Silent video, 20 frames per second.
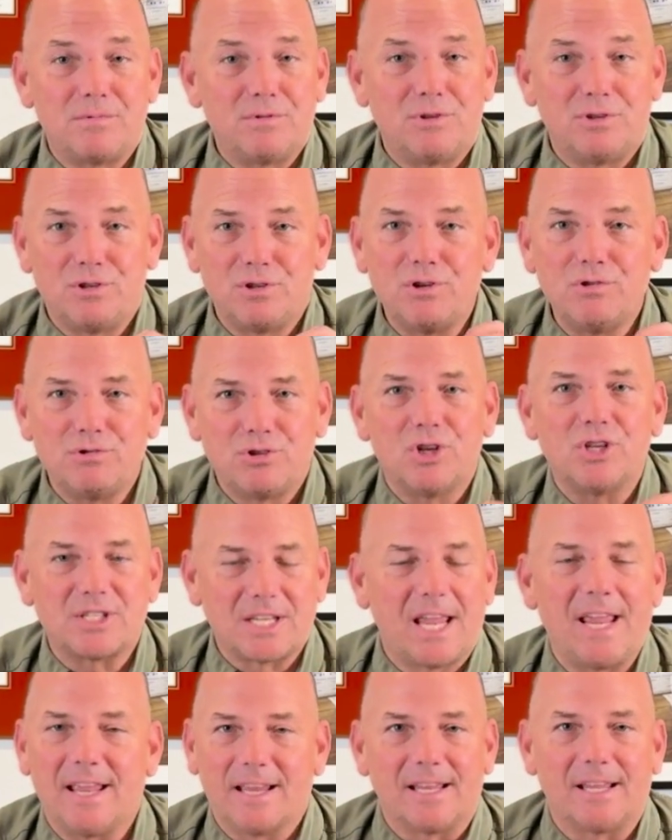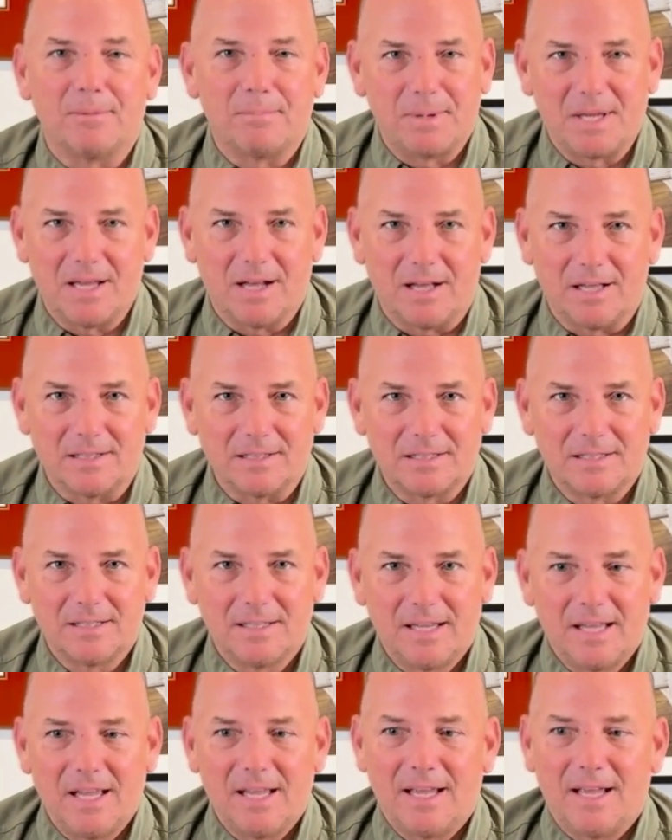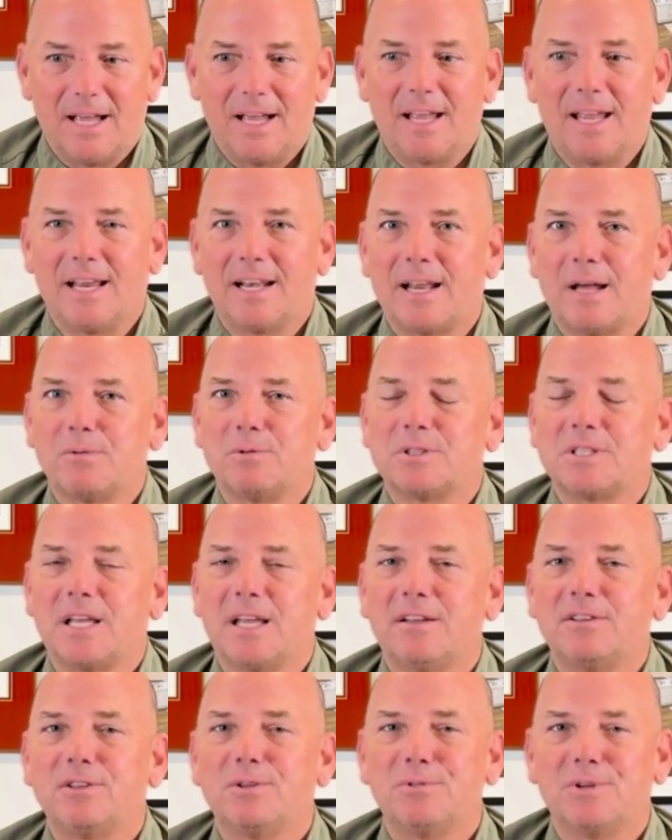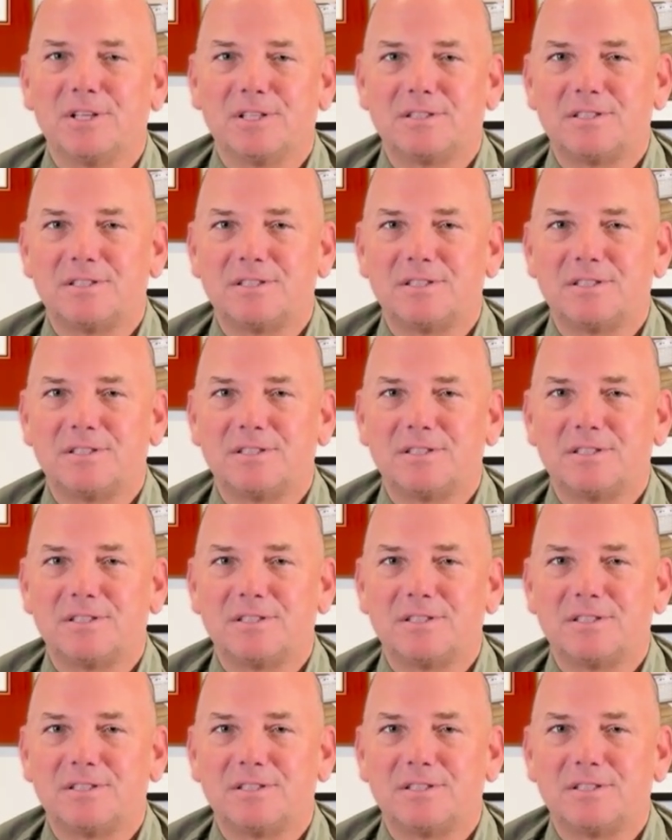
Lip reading: you just can't get beyond. And I will tell you,